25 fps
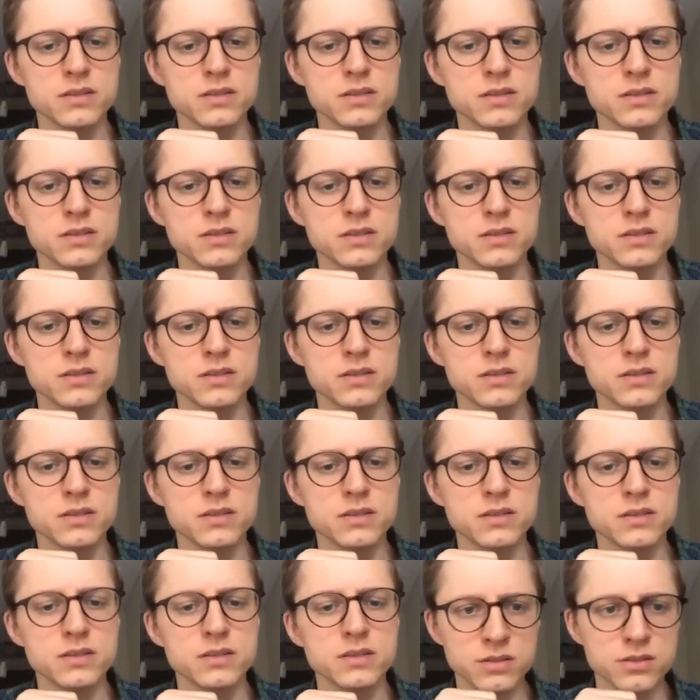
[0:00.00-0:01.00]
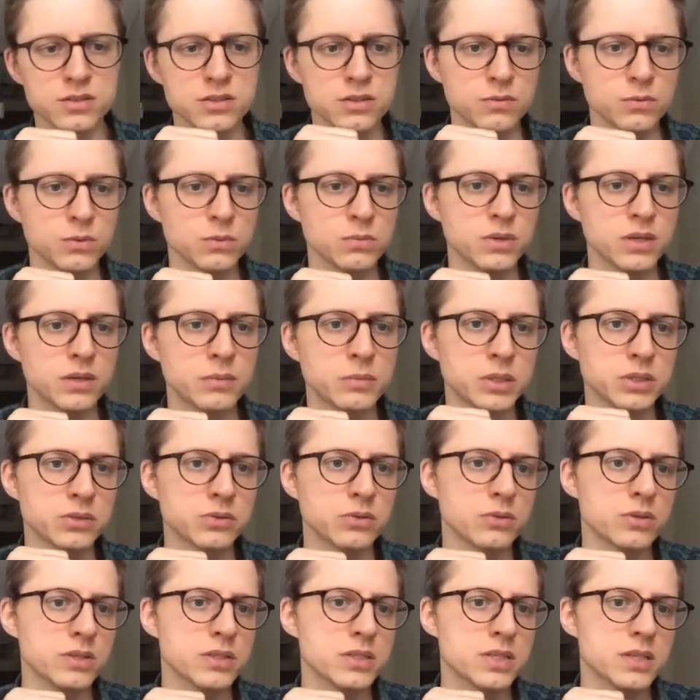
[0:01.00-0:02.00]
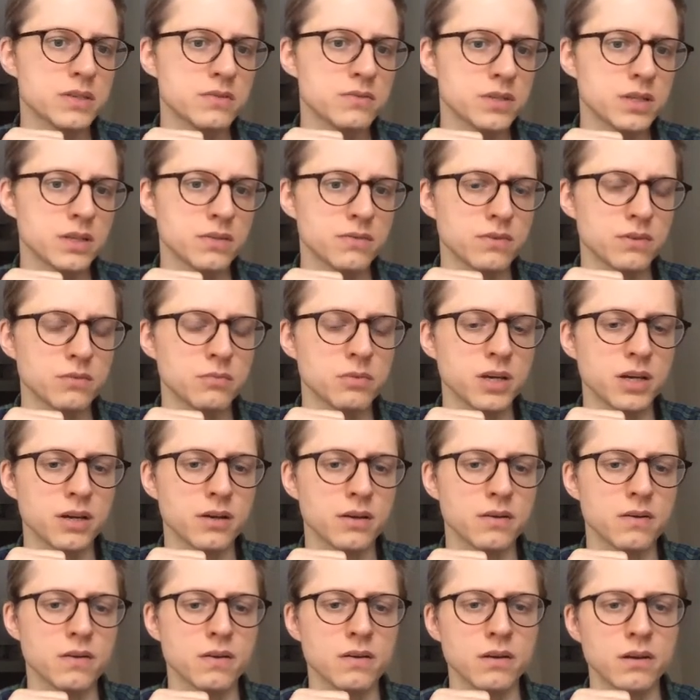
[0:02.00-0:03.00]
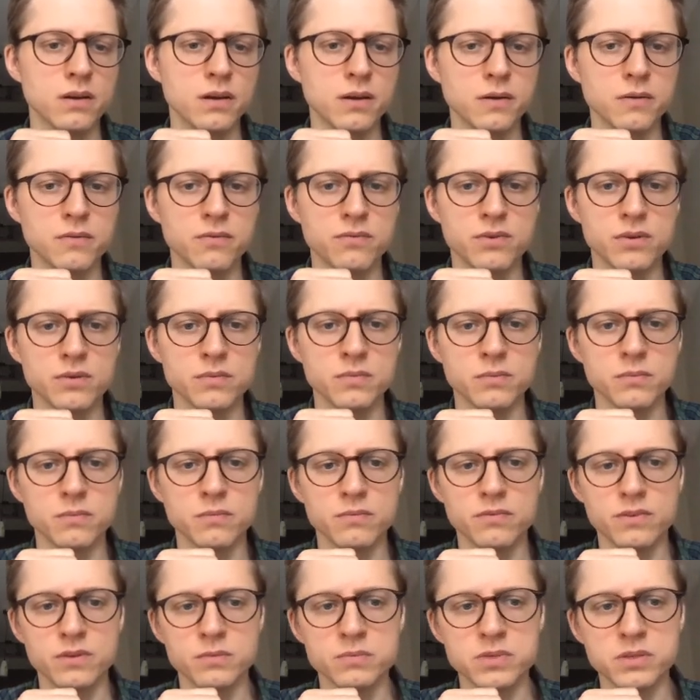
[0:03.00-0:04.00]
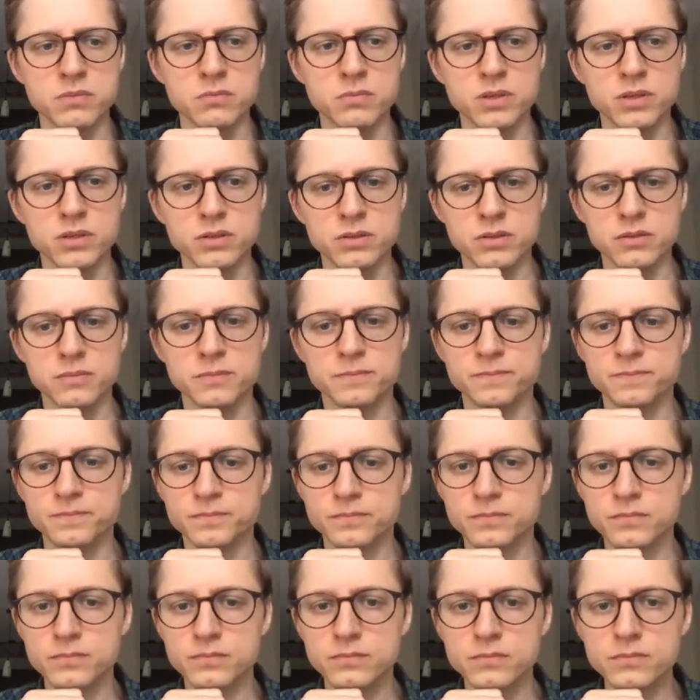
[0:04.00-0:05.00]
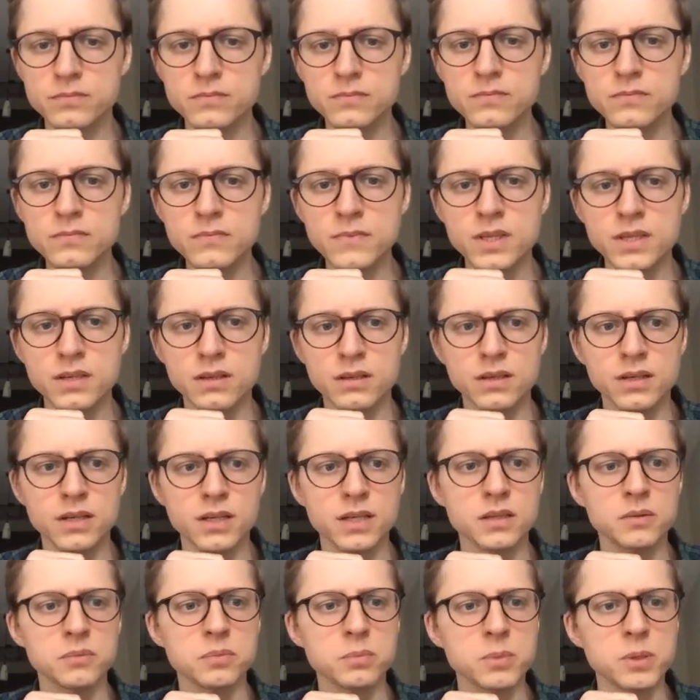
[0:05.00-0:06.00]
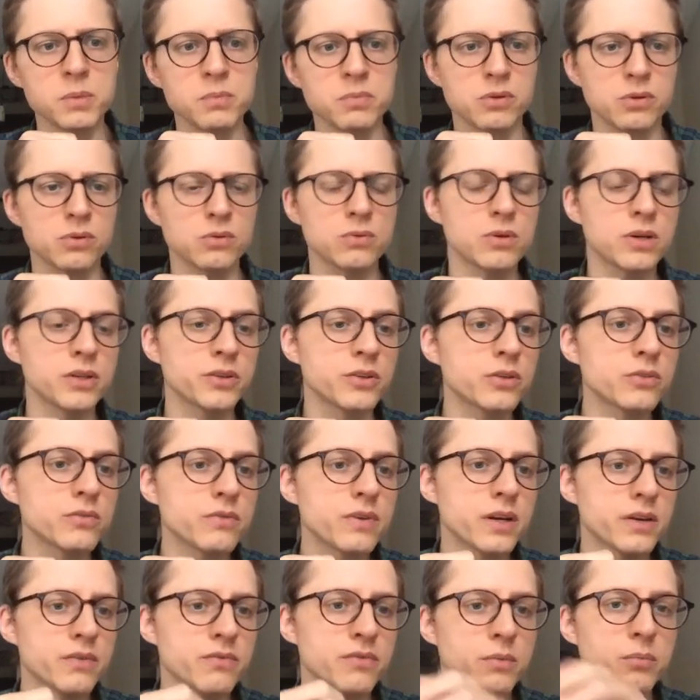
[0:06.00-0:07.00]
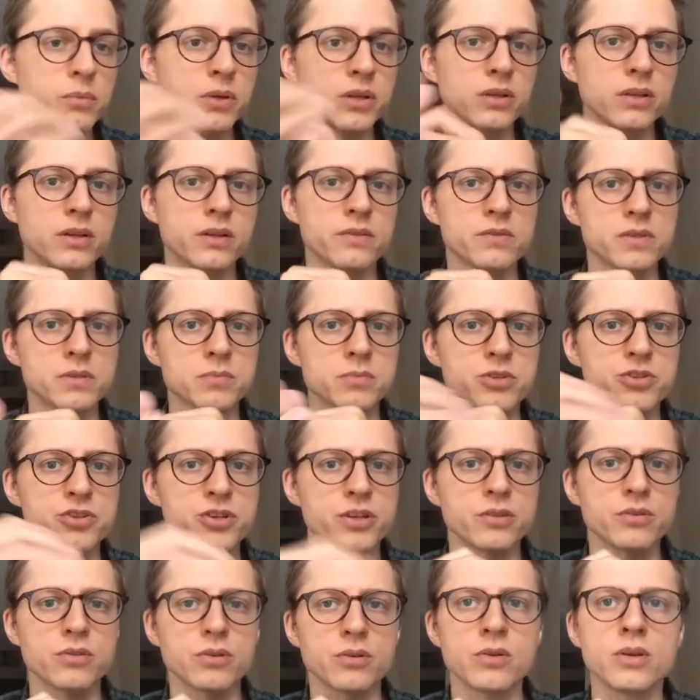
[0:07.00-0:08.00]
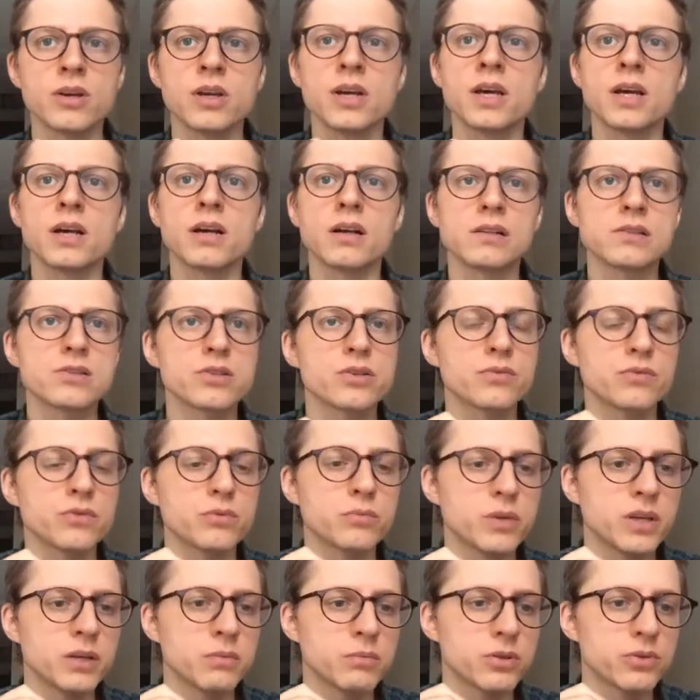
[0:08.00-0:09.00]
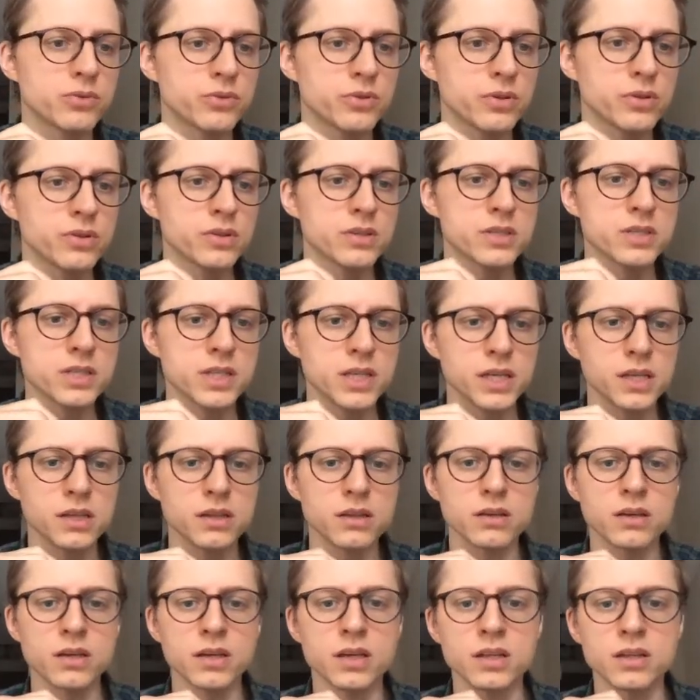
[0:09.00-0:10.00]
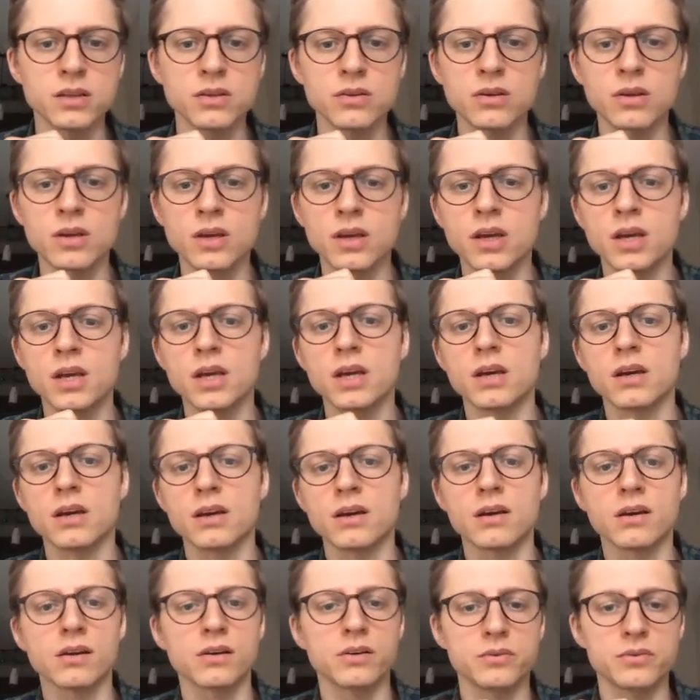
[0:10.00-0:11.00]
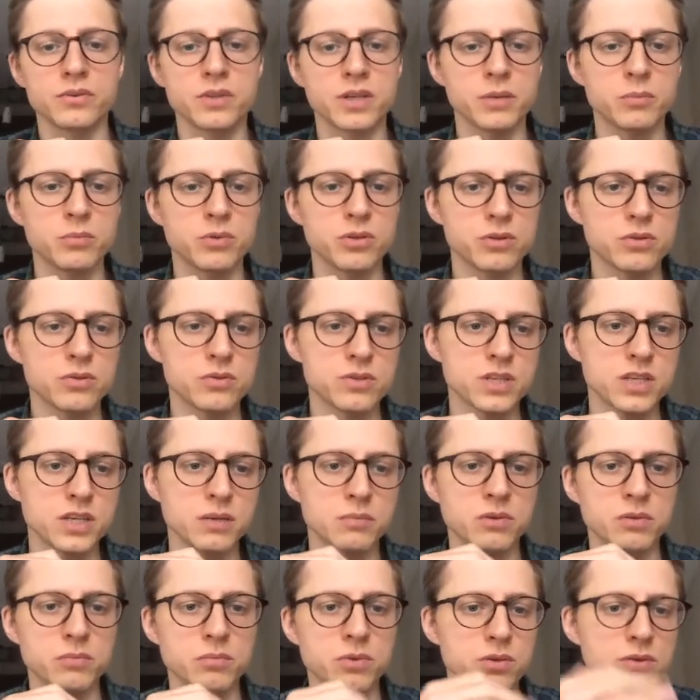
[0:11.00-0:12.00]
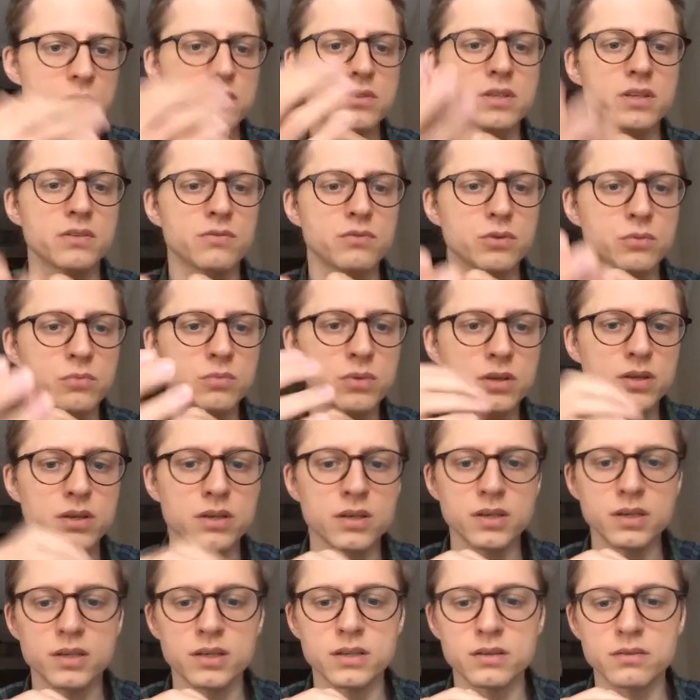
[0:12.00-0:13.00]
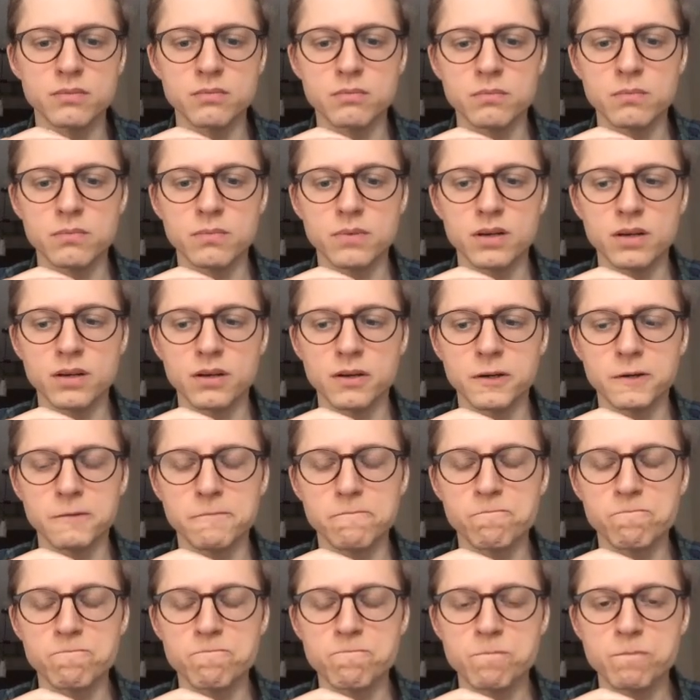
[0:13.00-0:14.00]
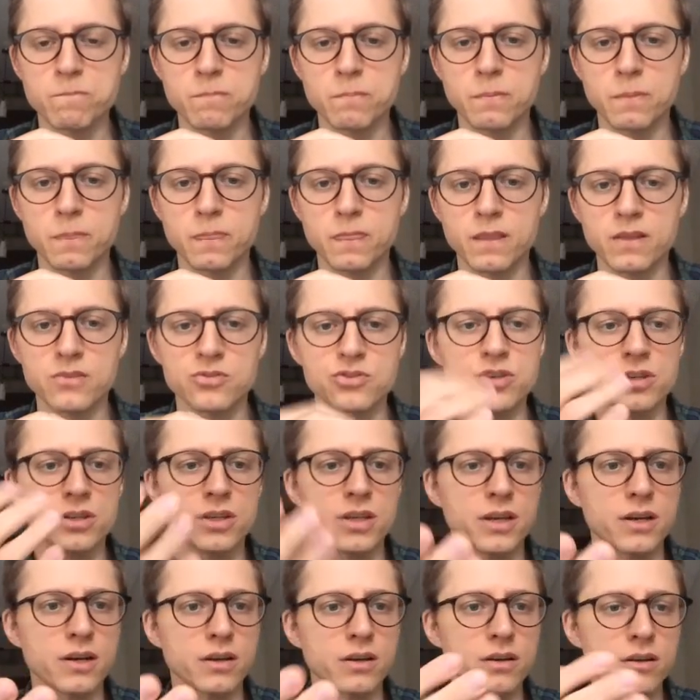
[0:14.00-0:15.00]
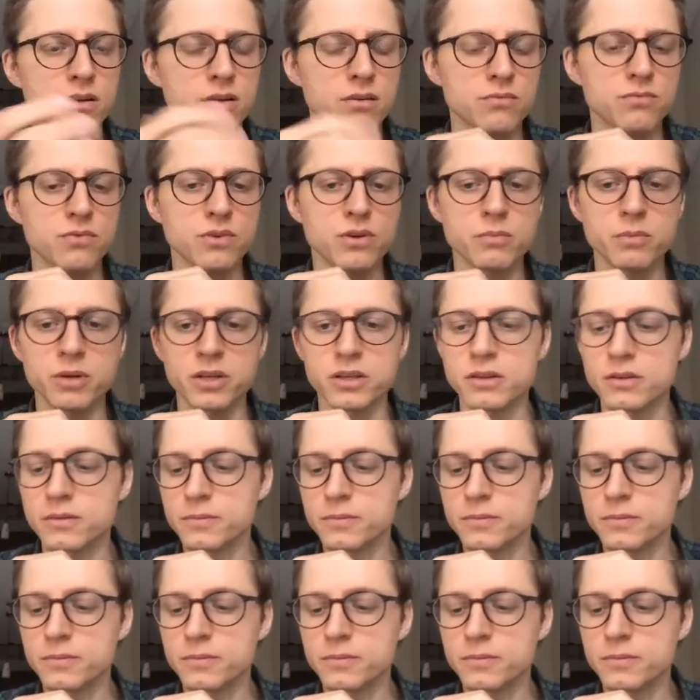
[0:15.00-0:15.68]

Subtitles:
coding standards. You would be able to receive that feedback from the build. And people who are not very familiar with Magento also would be able to understand and contribute to schema, because they would be in generic format.